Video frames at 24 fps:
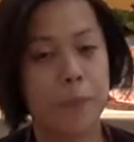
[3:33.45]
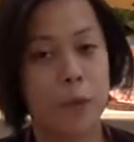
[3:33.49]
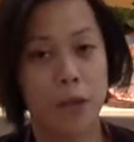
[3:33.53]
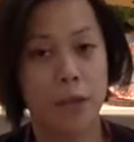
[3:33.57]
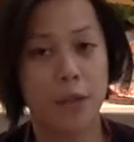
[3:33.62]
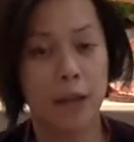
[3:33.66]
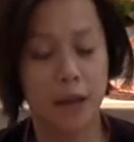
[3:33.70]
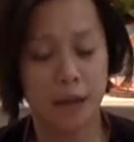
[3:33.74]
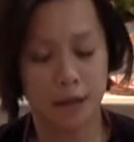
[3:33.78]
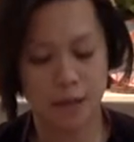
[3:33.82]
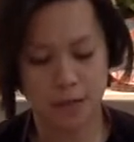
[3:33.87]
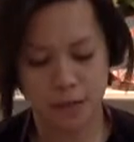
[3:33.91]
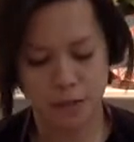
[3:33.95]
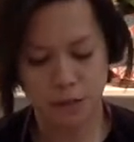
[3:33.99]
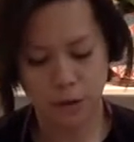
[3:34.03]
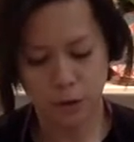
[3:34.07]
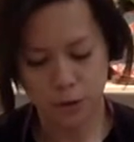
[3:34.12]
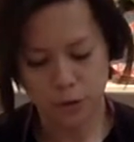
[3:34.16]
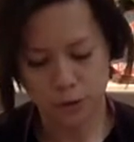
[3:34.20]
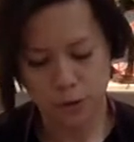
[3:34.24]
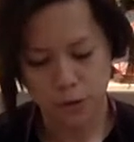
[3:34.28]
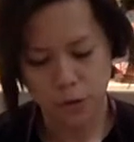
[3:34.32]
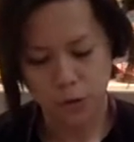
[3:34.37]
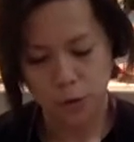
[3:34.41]
That is
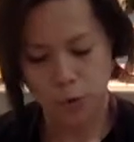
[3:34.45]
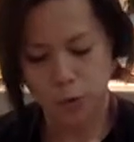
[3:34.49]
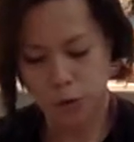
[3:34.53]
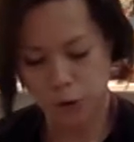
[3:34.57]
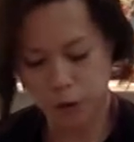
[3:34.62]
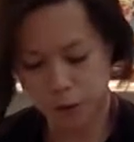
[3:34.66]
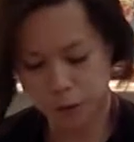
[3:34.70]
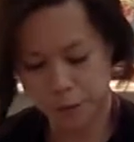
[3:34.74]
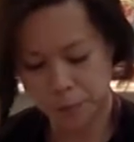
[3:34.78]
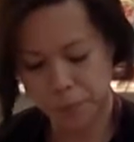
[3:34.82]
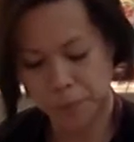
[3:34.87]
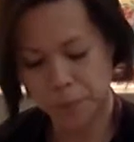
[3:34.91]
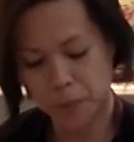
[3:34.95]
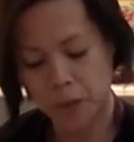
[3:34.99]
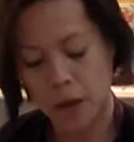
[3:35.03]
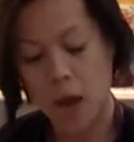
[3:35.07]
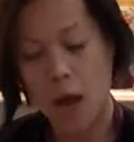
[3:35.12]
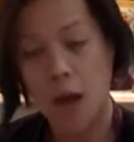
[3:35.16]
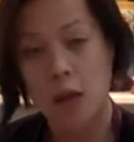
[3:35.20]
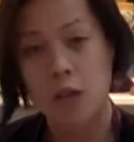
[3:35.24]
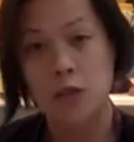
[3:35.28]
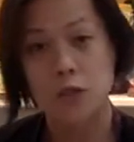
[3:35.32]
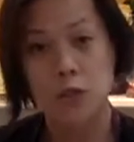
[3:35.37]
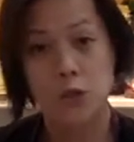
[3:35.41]
also good.
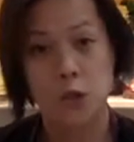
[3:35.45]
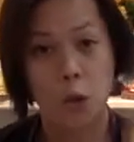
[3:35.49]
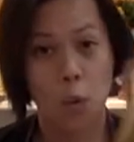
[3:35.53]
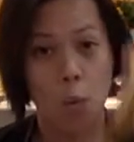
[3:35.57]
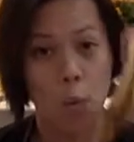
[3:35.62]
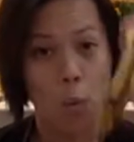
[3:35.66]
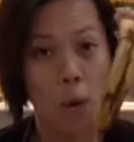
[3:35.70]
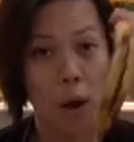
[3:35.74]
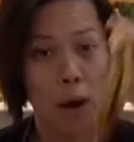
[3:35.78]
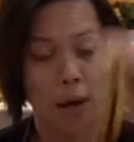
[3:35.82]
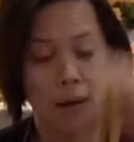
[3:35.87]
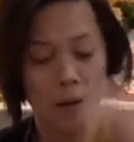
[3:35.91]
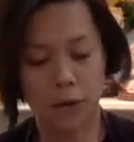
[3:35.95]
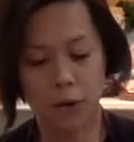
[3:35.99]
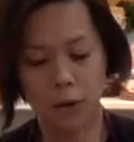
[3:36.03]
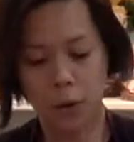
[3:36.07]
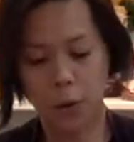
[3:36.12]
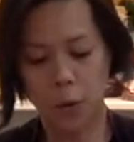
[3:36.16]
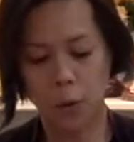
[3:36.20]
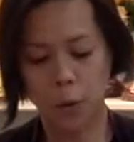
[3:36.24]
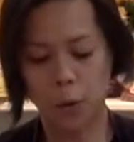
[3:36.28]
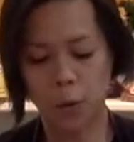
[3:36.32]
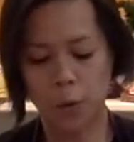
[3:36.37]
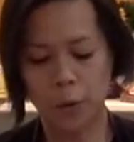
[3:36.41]
So 1
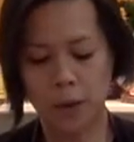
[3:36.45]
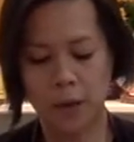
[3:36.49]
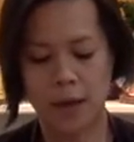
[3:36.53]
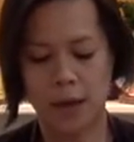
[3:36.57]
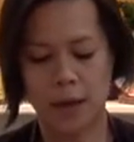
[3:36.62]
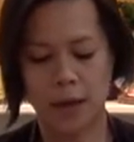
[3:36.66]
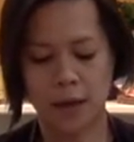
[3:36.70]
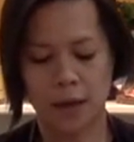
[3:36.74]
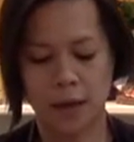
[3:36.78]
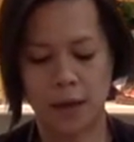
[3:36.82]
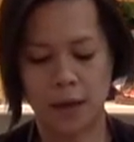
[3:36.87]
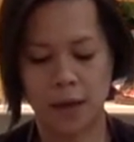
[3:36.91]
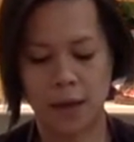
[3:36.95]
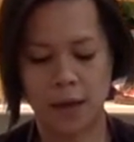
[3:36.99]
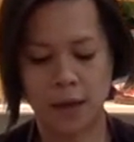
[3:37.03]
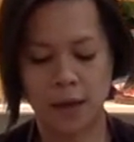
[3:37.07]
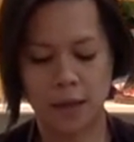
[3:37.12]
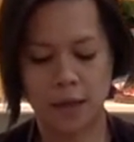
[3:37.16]
whole banana.